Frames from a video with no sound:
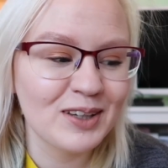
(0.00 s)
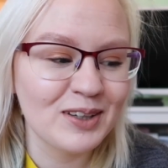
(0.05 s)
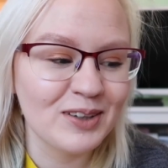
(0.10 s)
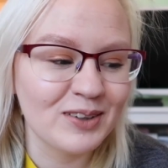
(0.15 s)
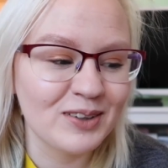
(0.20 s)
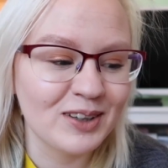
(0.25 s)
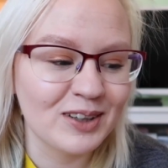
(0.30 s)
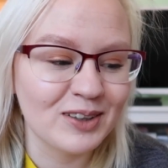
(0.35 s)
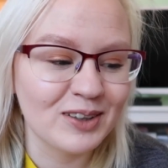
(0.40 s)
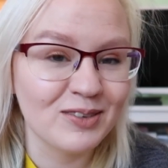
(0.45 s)

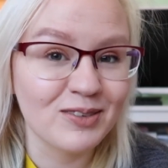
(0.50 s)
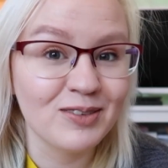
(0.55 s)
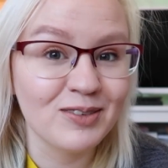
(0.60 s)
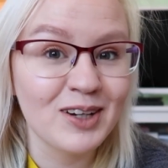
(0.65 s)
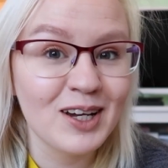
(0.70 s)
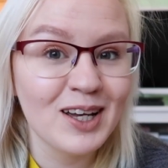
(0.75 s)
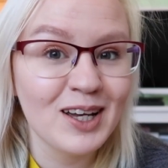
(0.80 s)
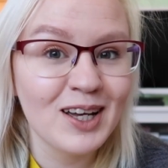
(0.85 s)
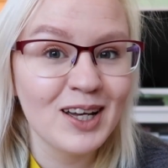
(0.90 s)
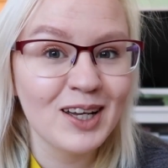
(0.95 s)
You can
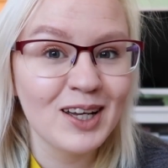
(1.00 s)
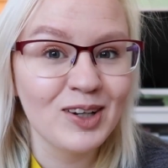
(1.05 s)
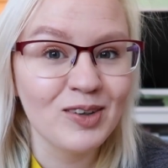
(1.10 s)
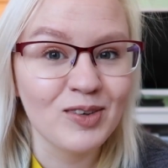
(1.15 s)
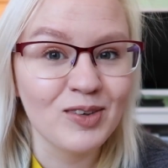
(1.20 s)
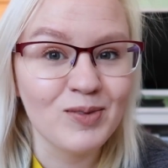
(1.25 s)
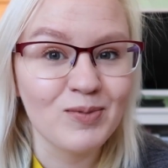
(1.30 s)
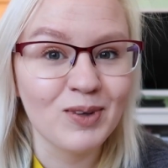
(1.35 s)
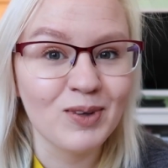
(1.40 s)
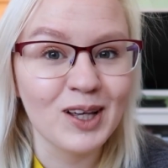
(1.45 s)

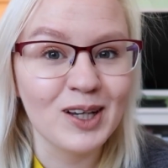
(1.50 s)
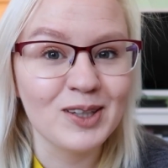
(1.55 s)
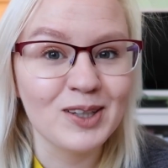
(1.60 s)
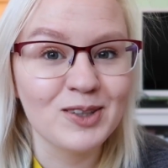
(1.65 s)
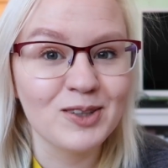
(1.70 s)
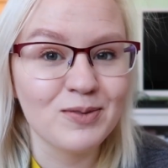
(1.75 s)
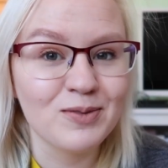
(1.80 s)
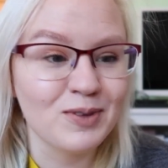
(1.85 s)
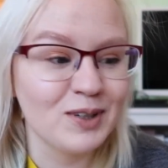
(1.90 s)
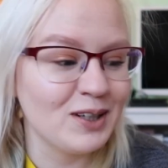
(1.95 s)
reply
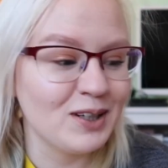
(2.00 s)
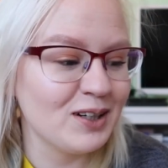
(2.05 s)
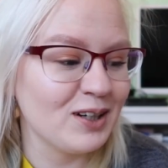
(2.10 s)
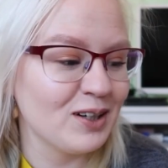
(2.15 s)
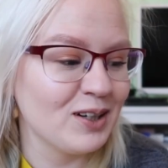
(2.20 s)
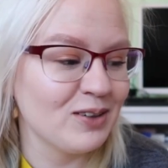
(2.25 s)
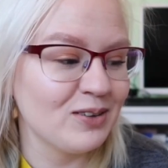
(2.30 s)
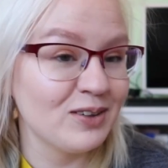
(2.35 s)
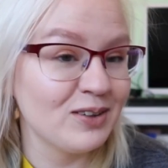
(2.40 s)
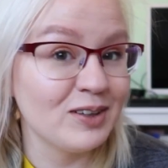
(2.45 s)
to me
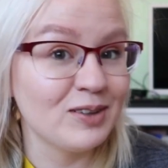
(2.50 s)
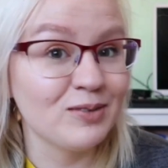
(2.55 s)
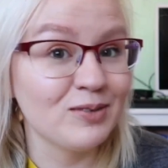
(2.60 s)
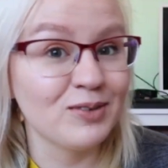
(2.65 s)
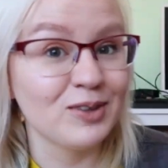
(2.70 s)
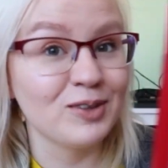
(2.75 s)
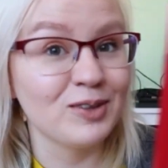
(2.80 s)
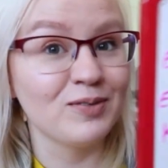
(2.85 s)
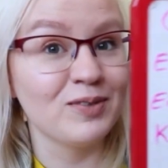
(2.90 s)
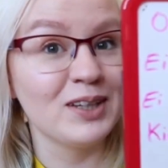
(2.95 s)
now in
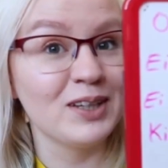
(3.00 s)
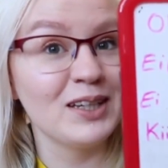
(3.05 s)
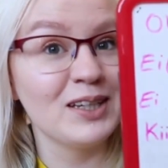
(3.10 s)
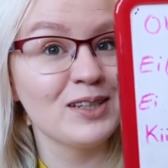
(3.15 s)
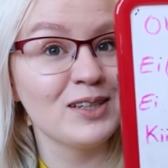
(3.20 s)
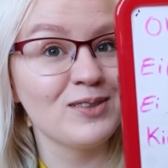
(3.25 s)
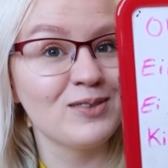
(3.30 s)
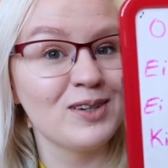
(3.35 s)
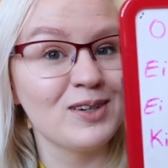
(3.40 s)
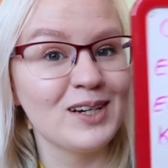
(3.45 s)
one of
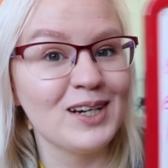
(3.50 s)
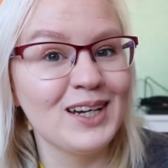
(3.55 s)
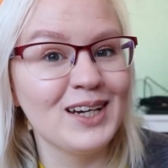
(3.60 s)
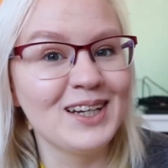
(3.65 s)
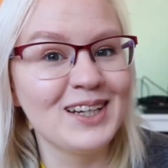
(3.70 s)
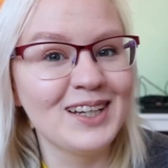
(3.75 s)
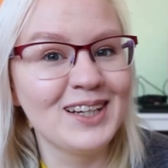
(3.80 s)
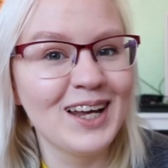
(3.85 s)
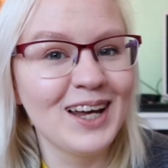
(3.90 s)
these ways.